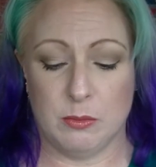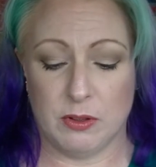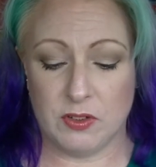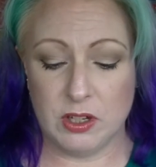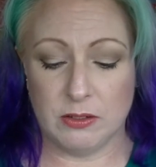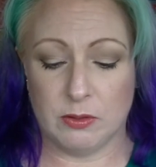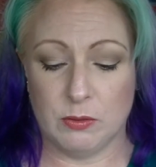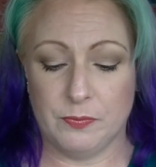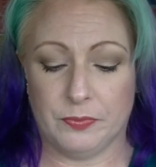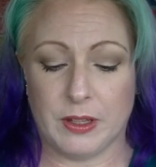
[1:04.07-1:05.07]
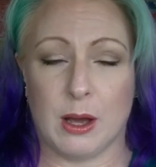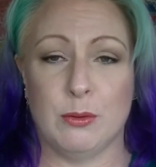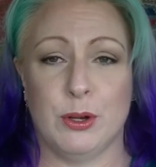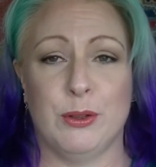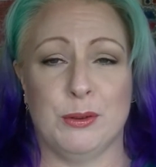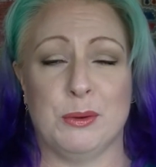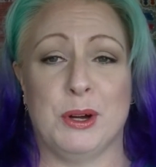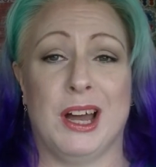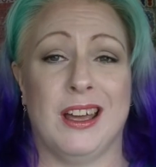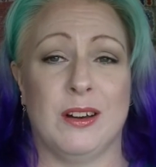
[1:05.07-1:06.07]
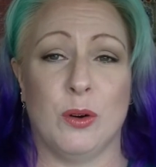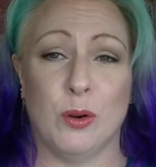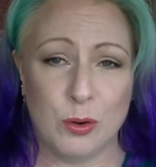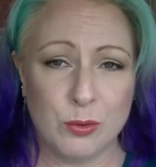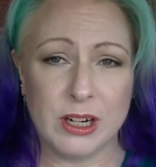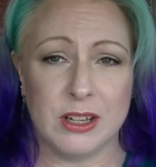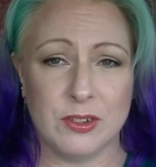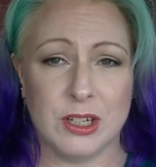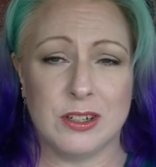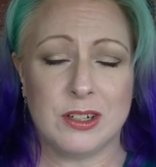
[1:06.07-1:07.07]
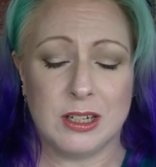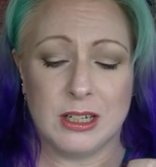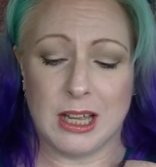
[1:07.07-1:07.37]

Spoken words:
But first of all, I will go through what I had already finished